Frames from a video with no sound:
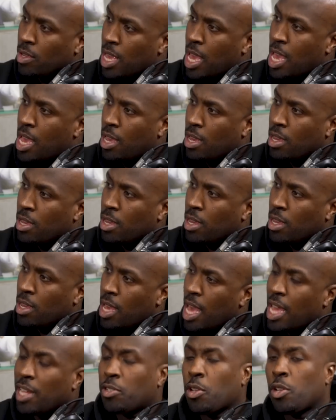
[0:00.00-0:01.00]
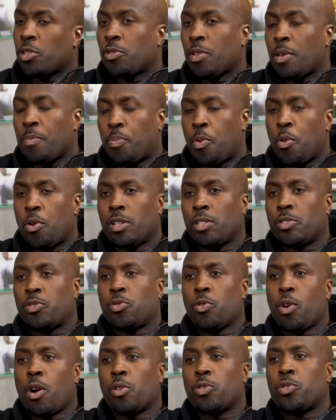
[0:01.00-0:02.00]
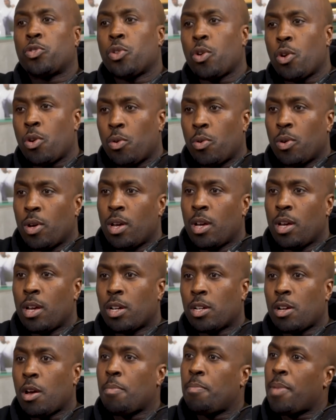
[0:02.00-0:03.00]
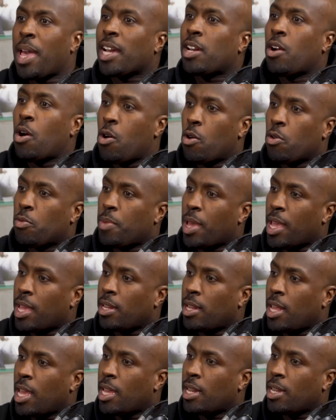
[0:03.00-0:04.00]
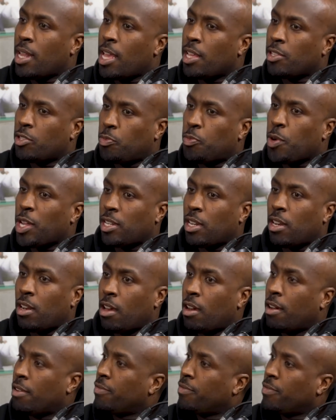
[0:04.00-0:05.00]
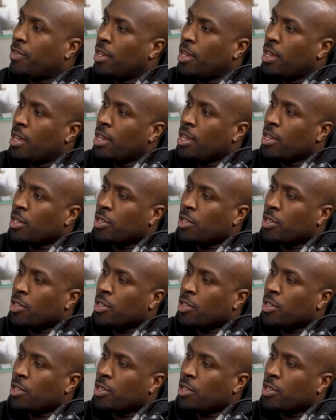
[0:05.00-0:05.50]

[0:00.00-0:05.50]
Yeah. yeah. And it's also important to also come back home and and and spread the love. Yeah.